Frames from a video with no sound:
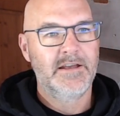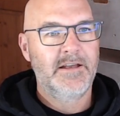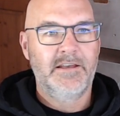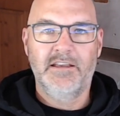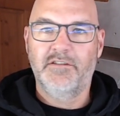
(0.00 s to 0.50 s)

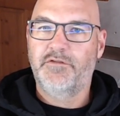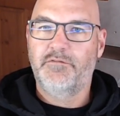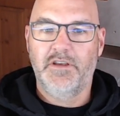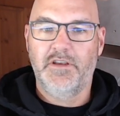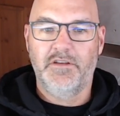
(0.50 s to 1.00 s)

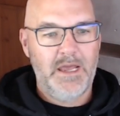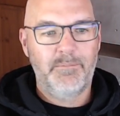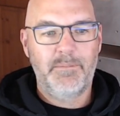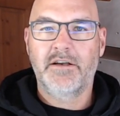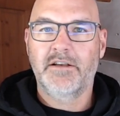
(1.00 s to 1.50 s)
If
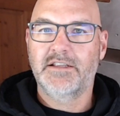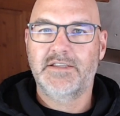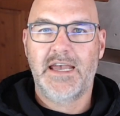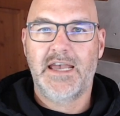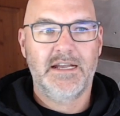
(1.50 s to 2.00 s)
PayPal gets
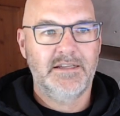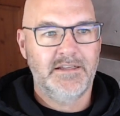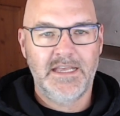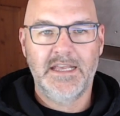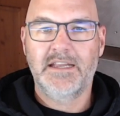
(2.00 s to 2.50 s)
hacked and
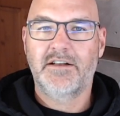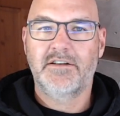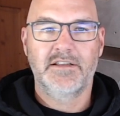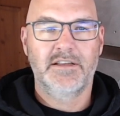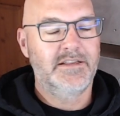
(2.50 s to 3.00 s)
they get
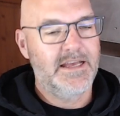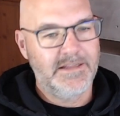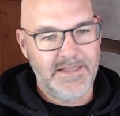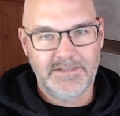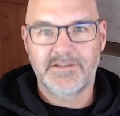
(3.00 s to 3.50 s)

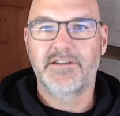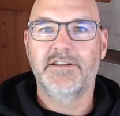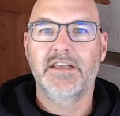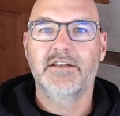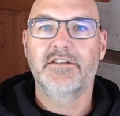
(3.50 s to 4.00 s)
that's their
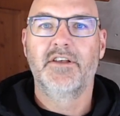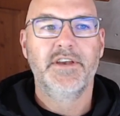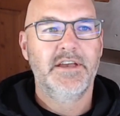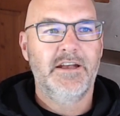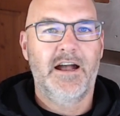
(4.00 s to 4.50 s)
deal.
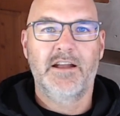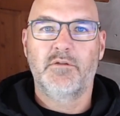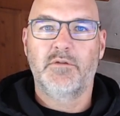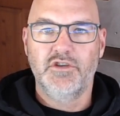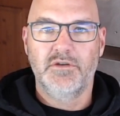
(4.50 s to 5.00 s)
I don't
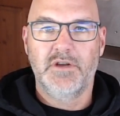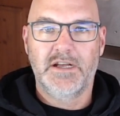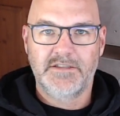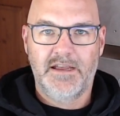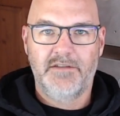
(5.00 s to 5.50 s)
want you
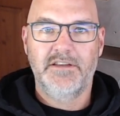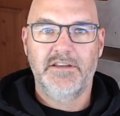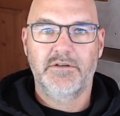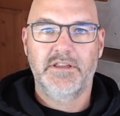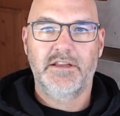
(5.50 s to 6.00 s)
guys to have to
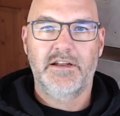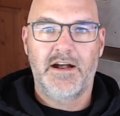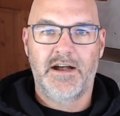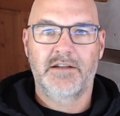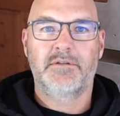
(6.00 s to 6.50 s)
deal with it.
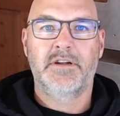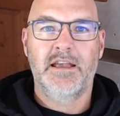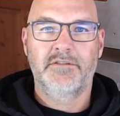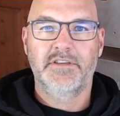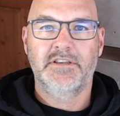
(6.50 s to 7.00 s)
I don't want to
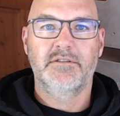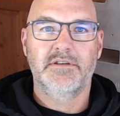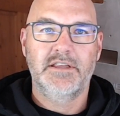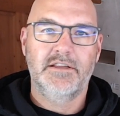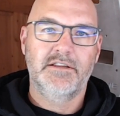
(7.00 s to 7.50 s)
have to deal
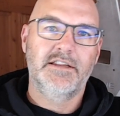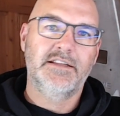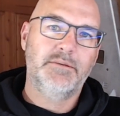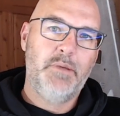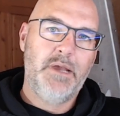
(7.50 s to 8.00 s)
with it.
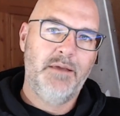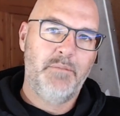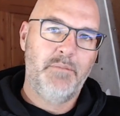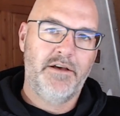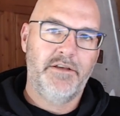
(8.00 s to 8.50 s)
That's a
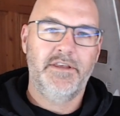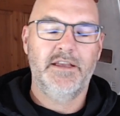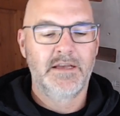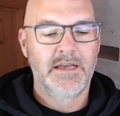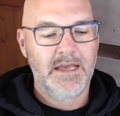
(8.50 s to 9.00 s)
PayPal
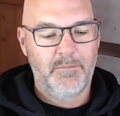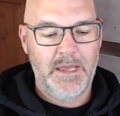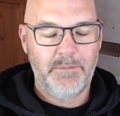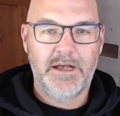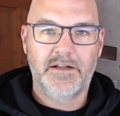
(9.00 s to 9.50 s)
thing.
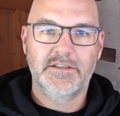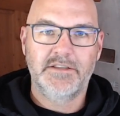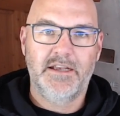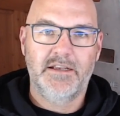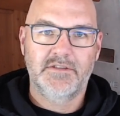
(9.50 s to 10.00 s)
PayPal
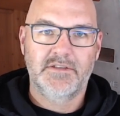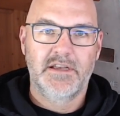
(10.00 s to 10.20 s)
takes